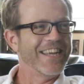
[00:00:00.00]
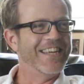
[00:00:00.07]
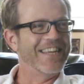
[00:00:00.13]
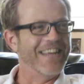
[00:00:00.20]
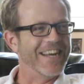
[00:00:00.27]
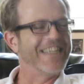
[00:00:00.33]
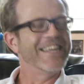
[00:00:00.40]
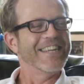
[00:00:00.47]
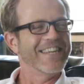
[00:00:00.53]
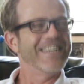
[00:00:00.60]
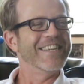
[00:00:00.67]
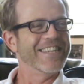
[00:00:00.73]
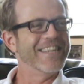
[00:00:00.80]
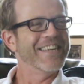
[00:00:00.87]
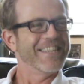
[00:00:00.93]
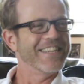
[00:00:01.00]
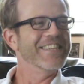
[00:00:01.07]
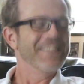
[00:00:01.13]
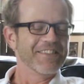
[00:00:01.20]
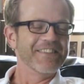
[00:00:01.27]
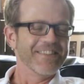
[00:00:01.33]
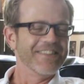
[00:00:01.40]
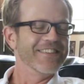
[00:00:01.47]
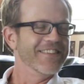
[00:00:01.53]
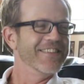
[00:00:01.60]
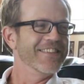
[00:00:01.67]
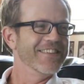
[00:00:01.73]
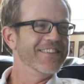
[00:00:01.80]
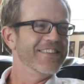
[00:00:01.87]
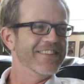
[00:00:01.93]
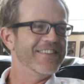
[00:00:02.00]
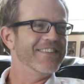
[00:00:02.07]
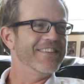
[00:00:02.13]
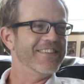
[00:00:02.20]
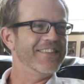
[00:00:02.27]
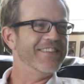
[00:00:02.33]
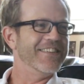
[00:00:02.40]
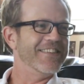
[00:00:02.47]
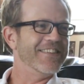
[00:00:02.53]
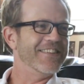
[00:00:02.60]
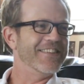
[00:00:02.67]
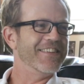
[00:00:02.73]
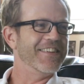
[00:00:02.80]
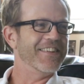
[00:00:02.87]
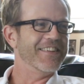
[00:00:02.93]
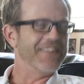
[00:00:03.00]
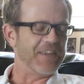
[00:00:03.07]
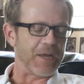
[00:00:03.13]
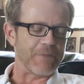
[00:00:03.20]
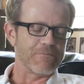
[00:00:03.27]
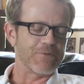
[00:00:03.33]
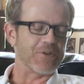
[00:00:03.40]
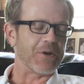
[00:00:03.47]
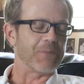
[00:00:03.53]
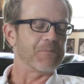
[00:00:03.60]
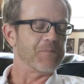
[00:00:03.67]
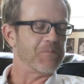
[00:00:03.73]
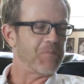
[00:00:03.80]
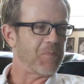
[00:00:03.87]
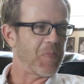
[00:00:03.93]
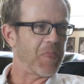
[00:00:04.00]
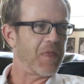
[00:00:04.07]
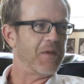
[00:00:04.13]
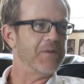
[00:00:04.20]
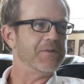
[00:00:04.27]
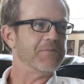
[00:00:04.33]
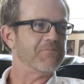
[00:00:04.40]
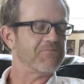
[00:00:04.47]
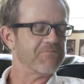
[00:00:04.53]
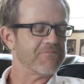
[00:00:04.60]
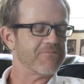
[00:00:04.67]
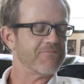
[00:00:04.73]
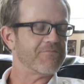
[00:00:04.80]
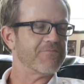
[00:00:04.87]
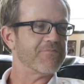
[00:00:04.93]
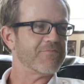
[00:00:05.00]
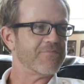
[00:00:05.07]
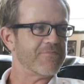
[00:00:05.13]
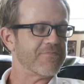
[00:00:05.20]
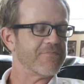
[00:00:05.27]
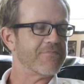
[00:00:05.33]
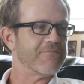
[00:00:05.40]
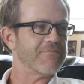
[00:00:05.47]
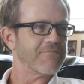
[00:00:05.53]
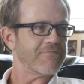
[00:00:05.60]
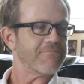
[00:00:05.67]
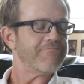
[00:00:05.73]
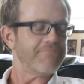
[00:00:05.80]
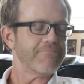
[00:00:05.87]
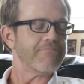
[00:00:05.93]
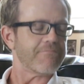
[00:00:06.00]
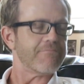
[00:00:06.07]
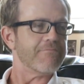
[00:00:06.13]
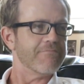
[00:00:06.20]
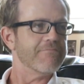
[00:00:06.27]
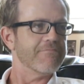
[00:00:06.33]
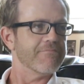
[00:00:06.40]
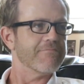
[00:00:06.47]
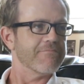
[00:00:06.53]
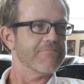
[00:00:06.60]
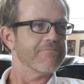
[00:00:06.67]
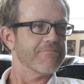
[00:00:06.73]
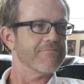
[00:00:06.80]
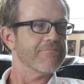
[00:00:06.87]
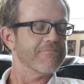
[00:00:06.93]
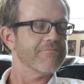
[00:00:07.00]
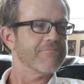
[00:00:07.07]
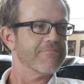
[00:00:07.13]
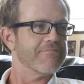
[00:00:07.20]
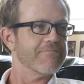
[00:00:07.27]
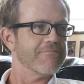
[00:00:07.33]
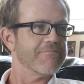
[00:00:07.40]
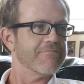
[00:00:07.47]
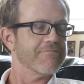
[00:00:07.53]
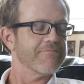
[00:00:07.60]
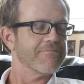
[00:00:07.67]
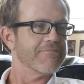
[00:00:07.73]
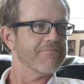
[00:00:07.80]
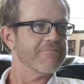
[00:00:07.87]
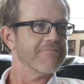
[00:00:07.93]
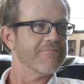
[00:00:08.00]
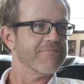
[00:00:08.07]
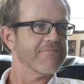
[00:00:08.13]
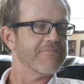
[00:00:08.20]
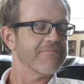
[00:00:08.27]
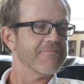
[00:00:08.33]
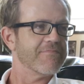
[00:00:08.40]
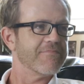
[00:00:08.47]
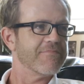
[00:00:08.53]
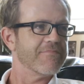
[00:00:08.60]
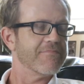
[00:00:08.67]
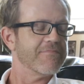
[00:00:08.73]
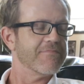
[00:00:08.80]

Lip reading: Yeah. Okay, you need to spend time there to actually get the words down on the tape, so to speak. But you're also